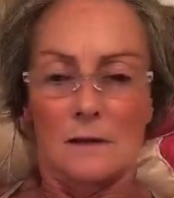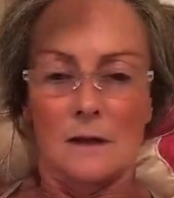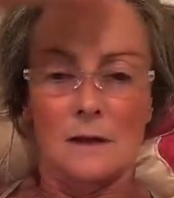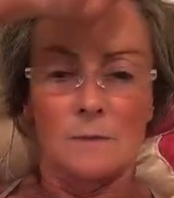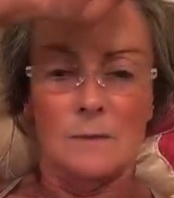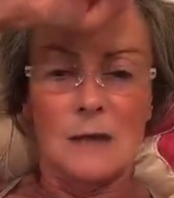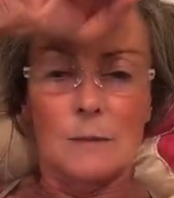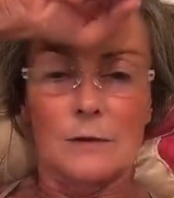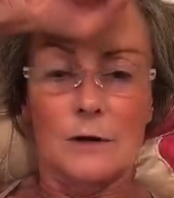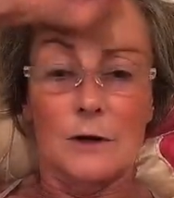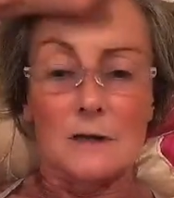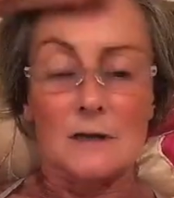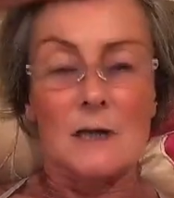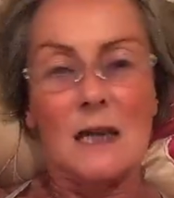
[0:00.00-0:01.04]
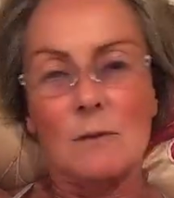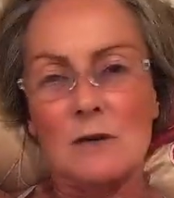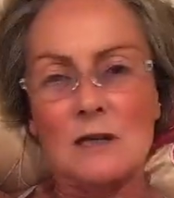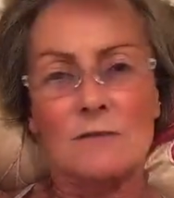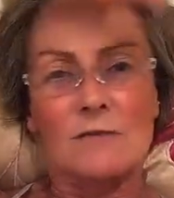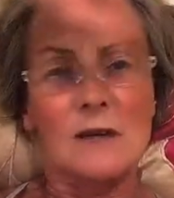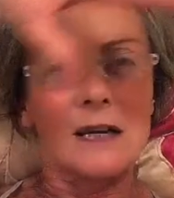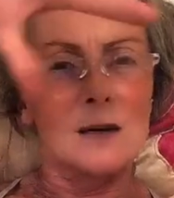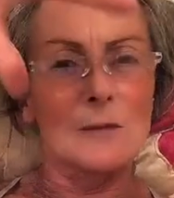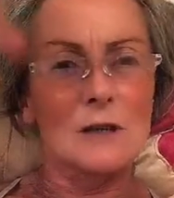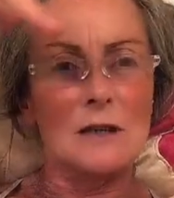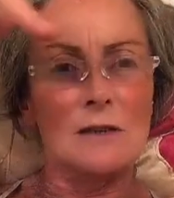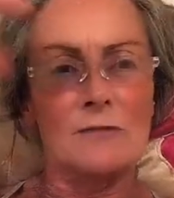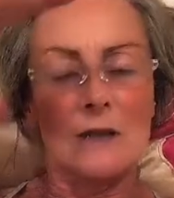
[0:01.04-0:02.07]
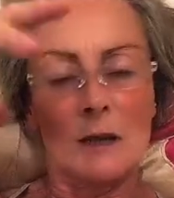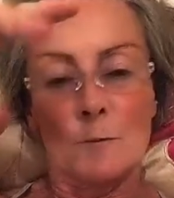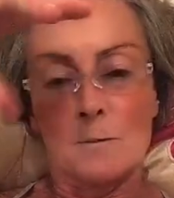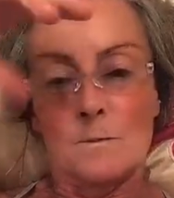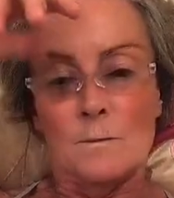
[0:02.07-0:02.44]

And the people noticed that they were just feeling a bit iffy.